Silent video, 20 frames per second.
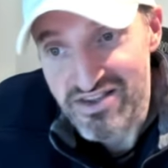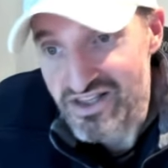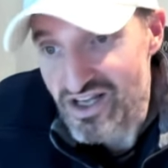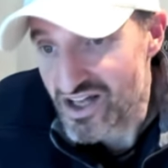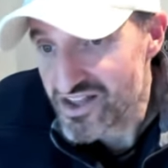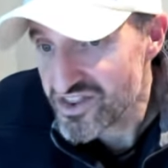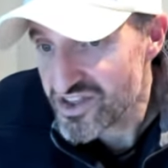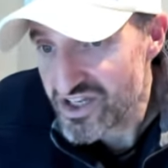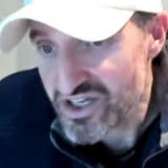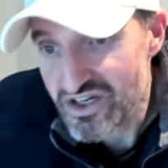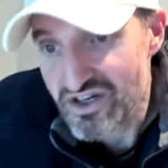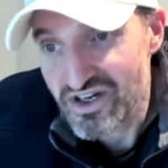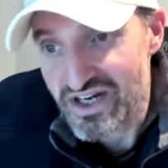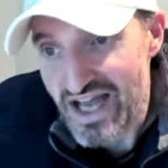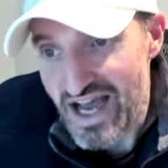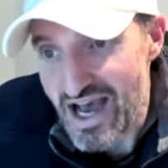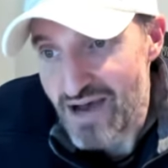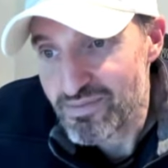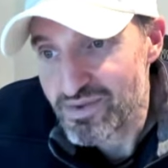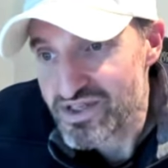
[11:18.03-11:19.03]
Nothing good
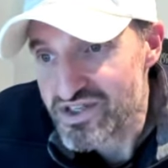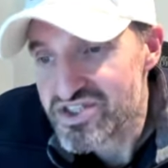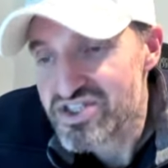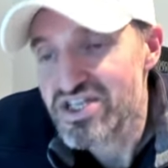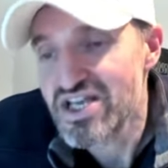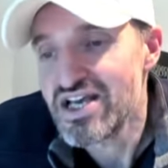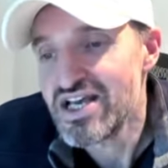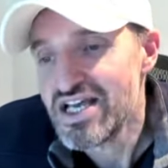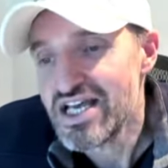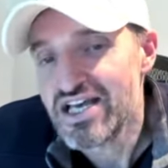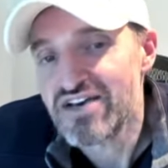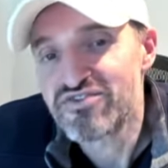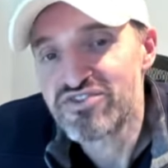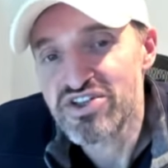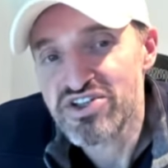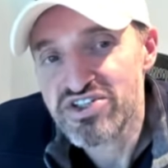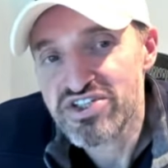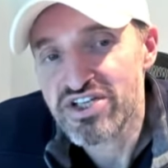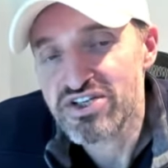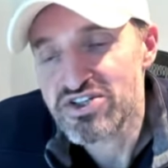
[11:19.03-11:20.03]
happens if
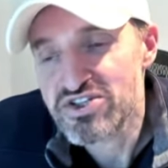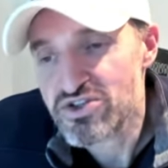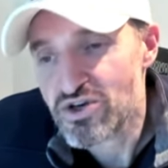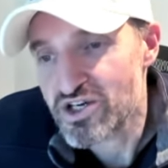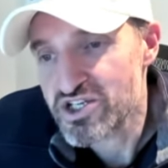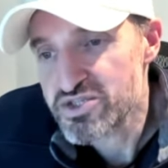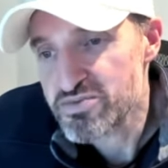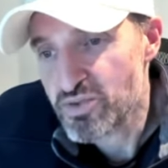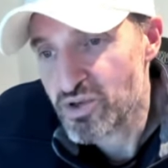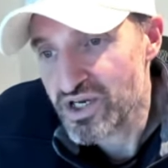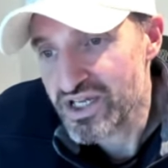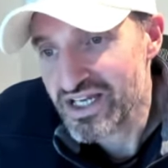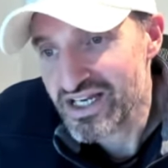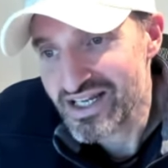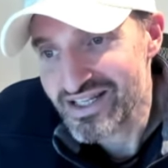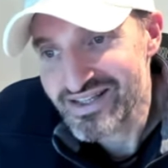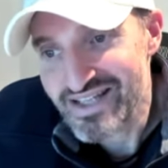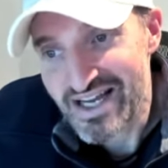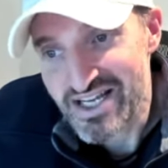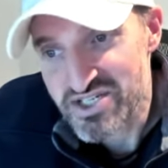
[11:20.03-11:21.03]
this thing starts putting in
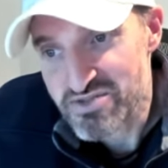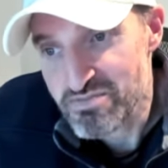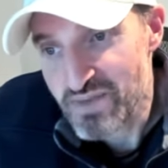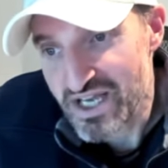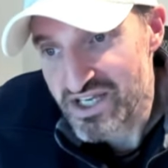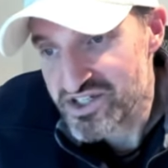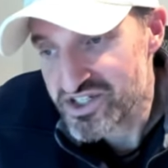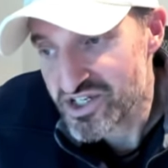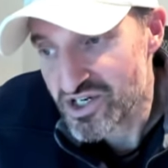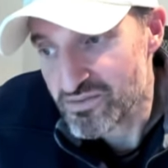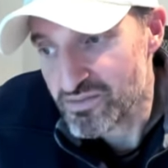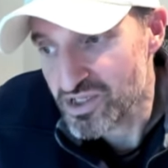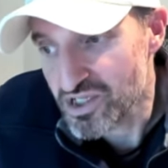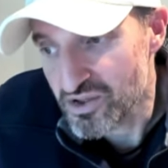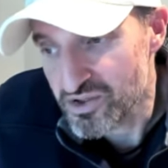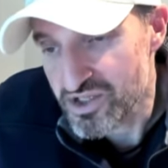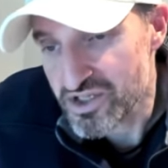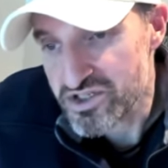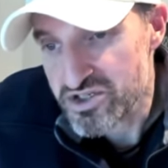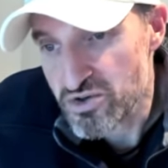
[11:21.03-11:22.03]
a nice base here
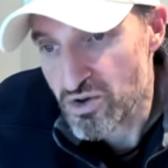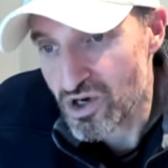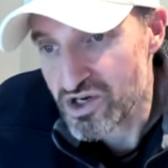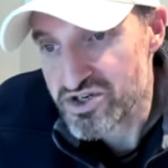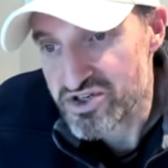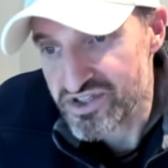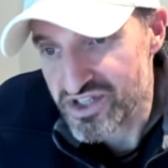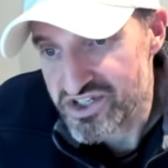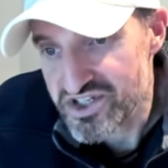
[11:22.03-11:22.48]
below the two hundred.